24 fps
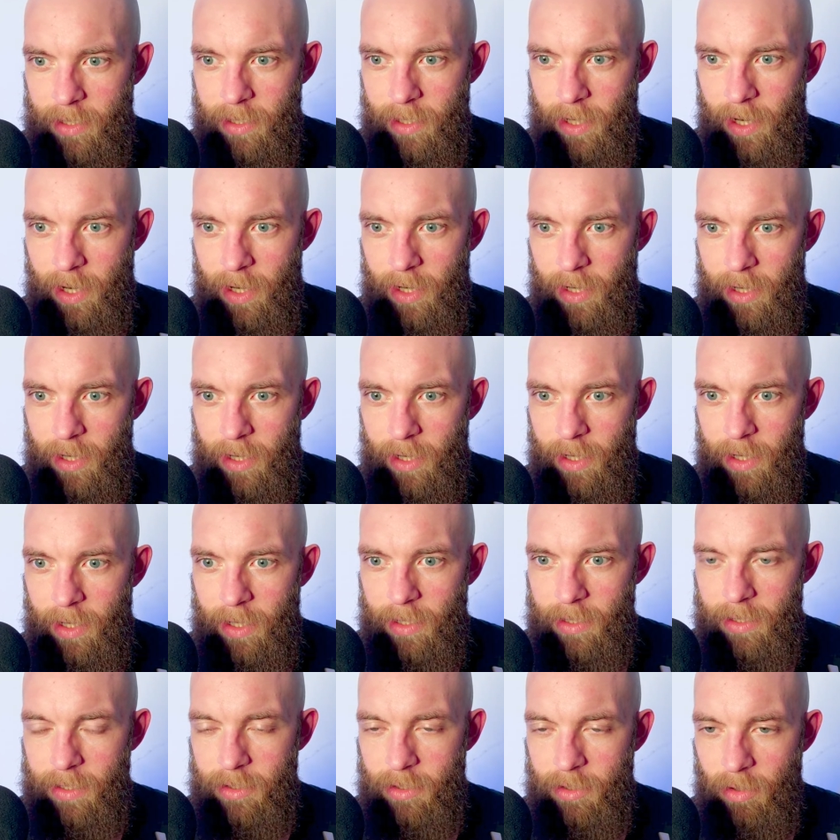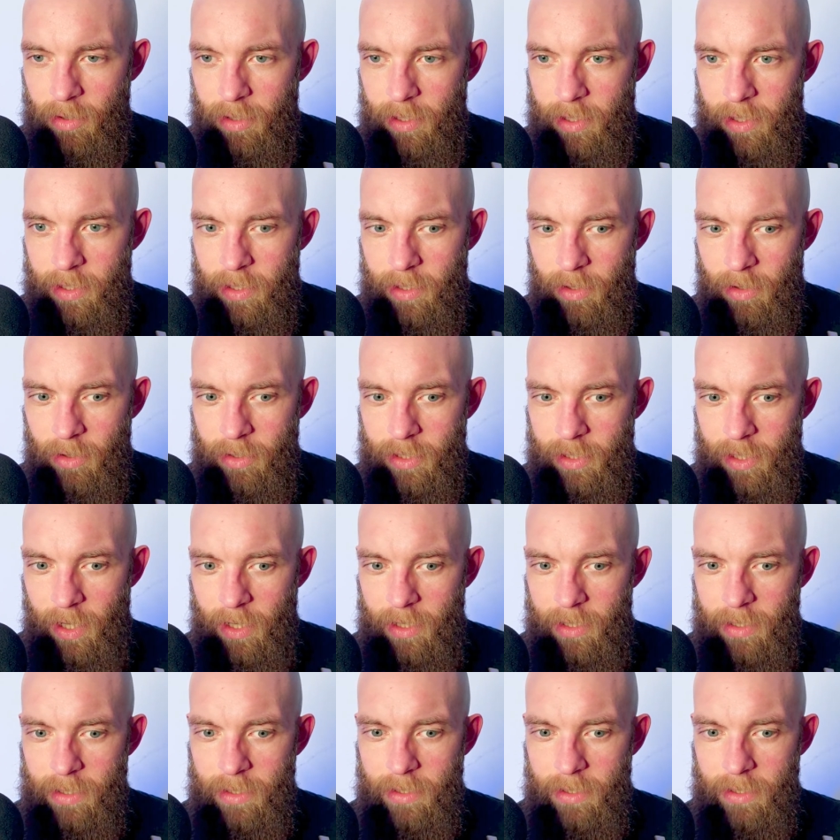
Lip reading: Yeah, totally the noise gate.